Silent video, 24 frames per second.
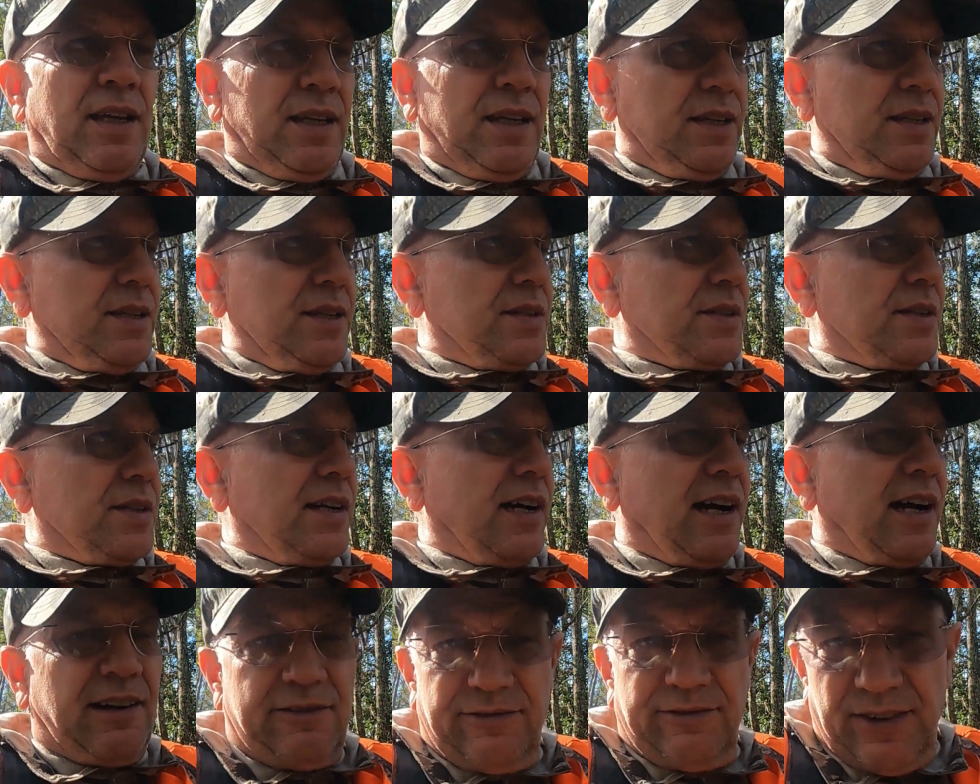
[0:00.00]
is
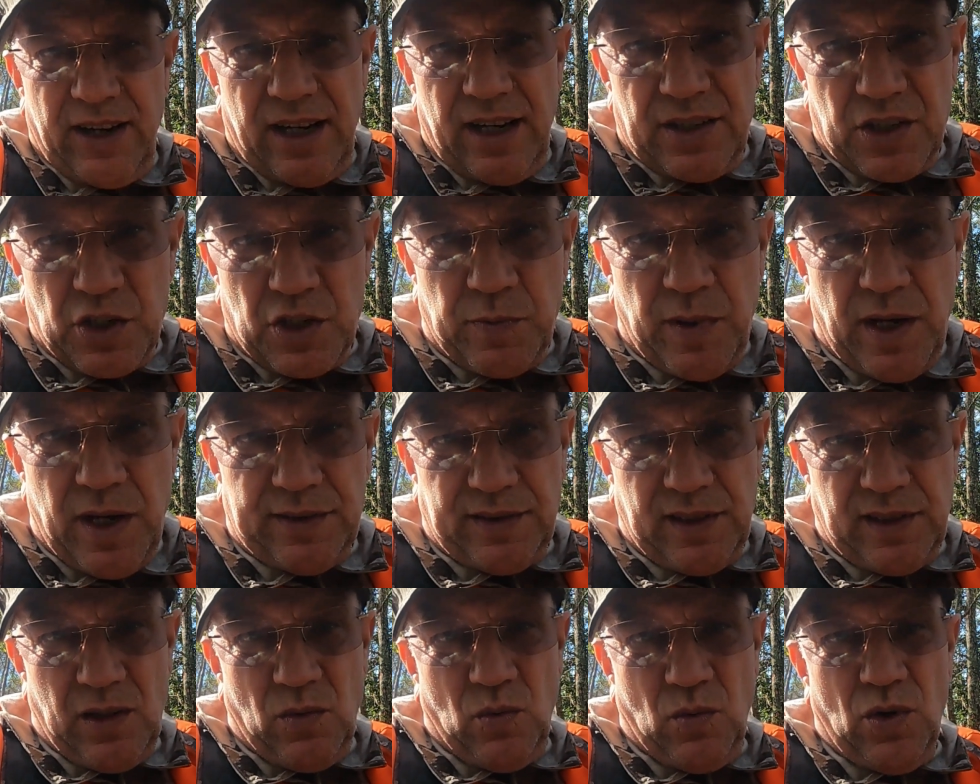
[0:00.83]
I find a
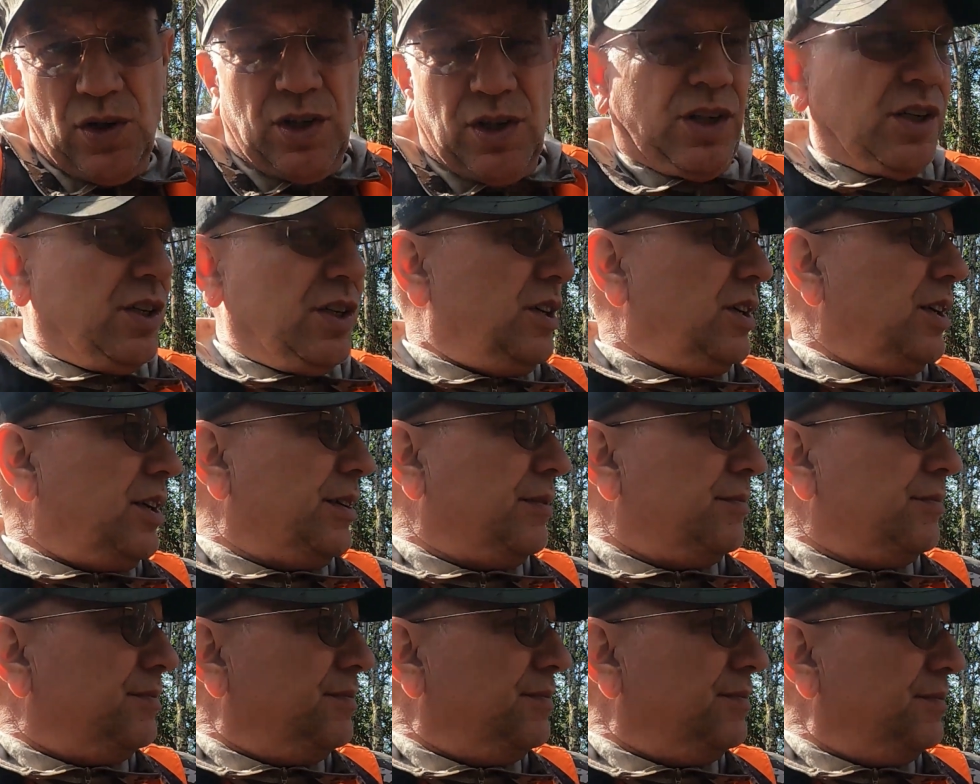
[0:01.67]
spot that I want to
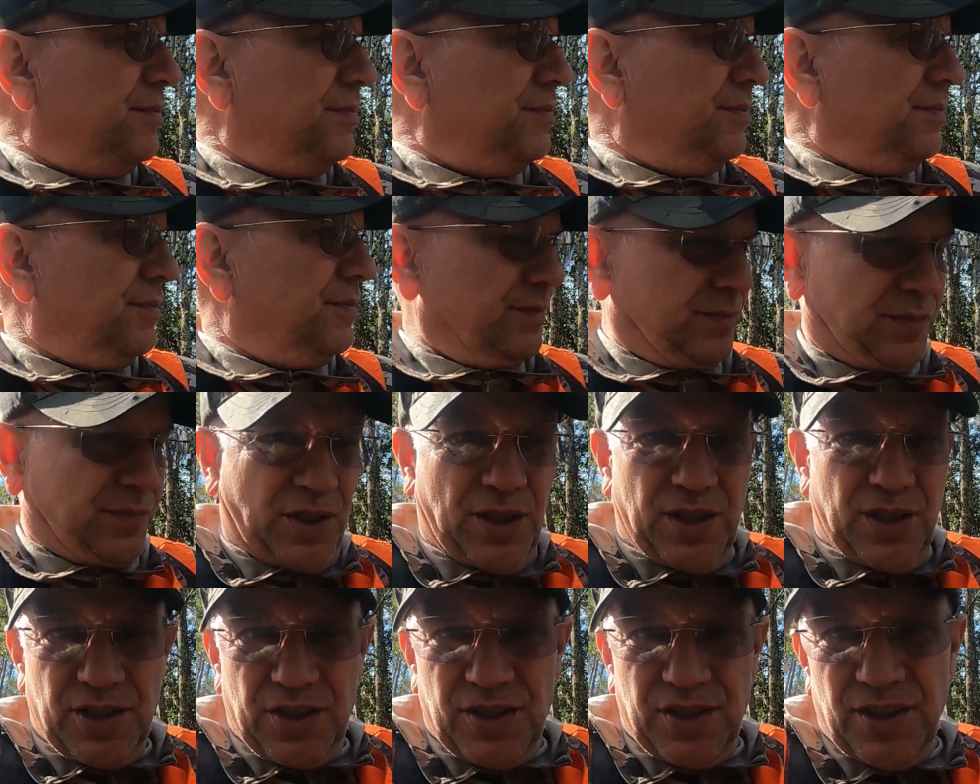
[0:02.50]
hunt
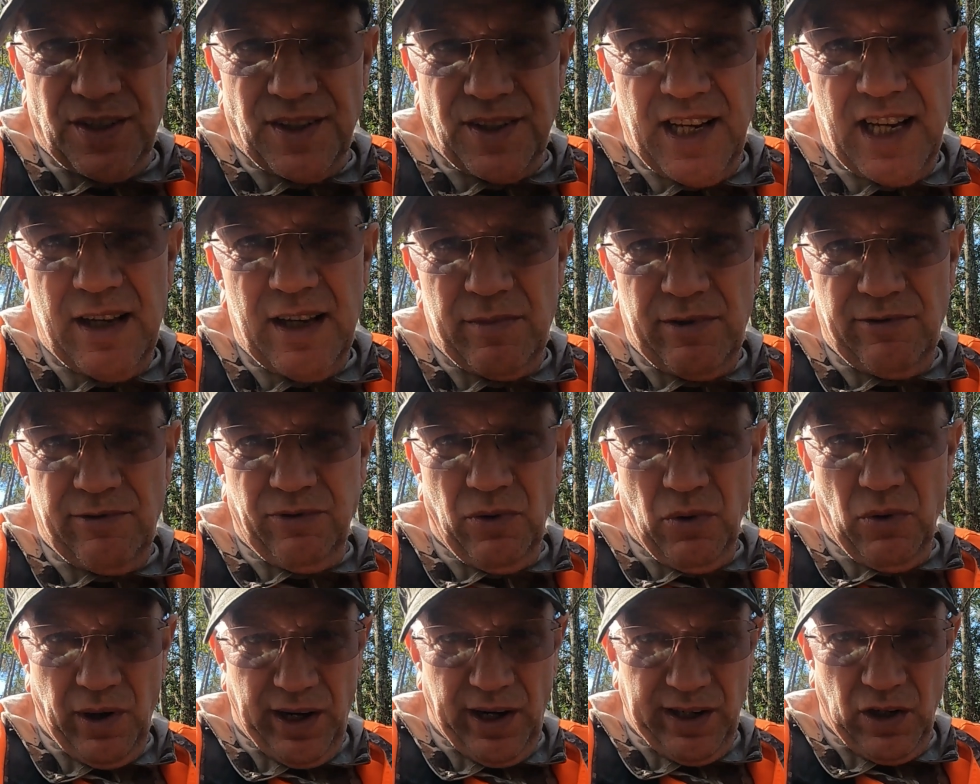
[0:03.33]
because the day
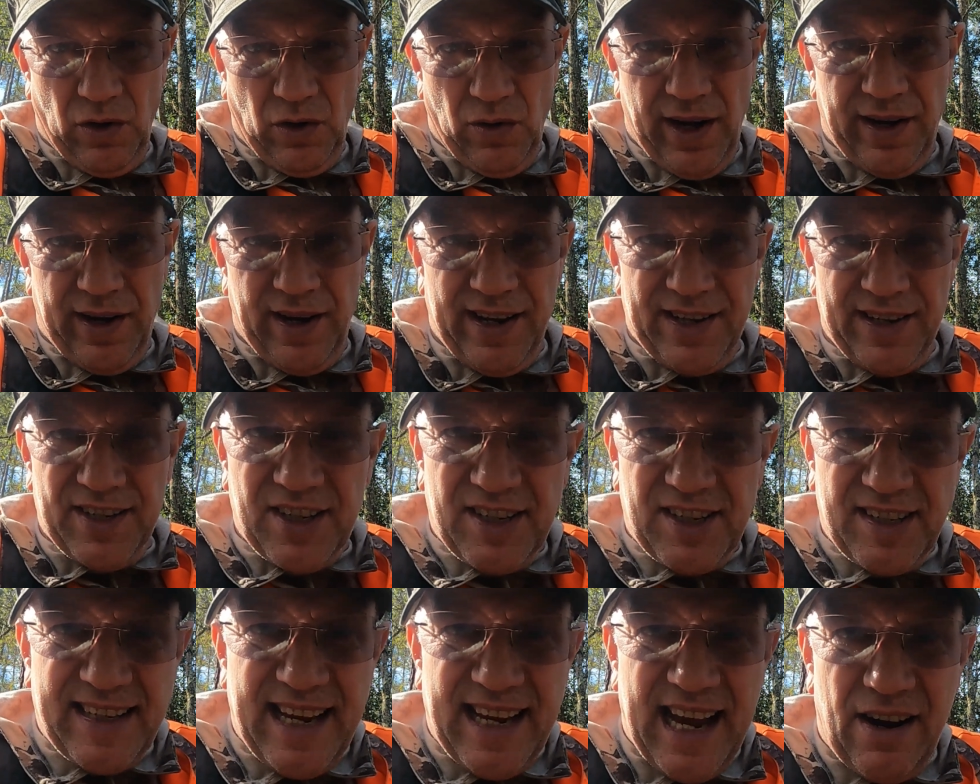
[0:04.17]
before I go out and I
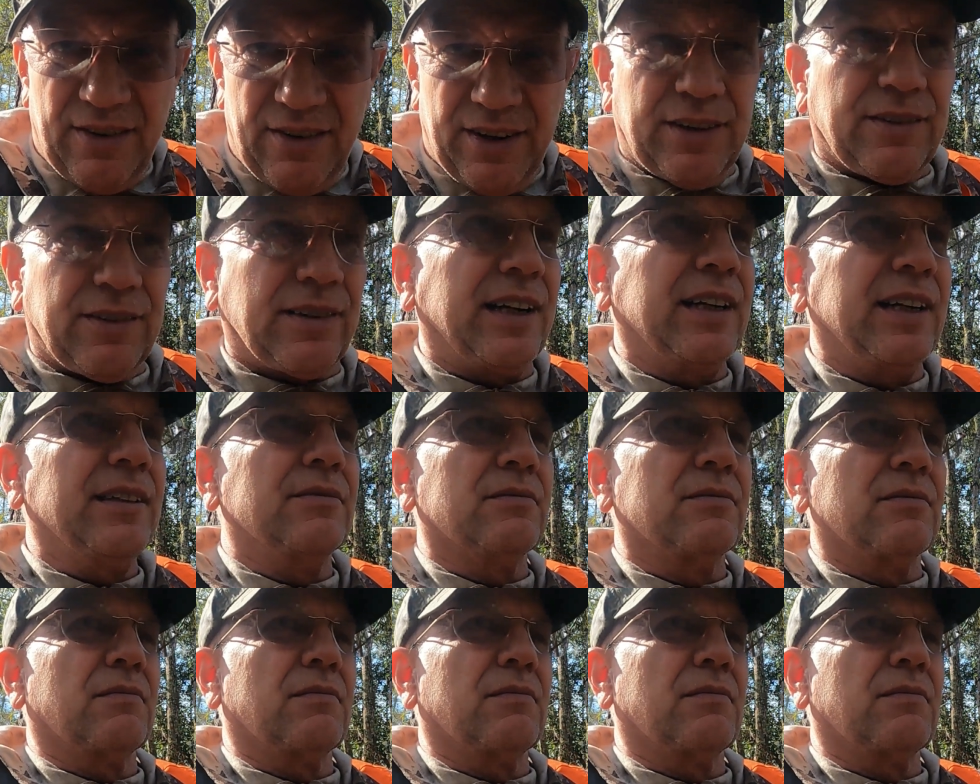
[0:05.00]
scout it, right?